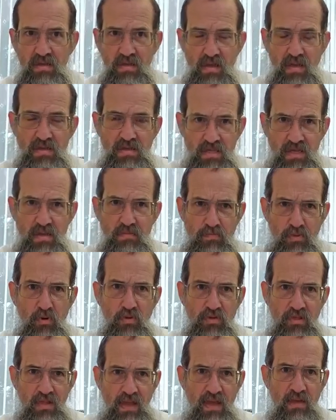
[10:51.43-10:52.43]
I say
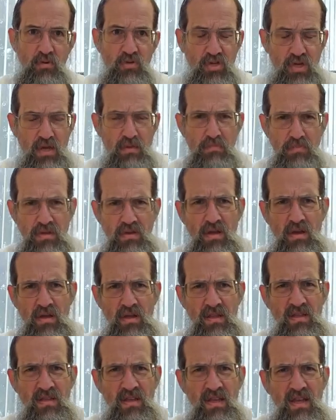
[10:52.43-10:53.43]
both language and
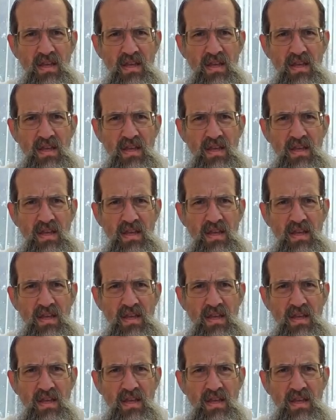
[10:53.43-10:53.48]
beyond.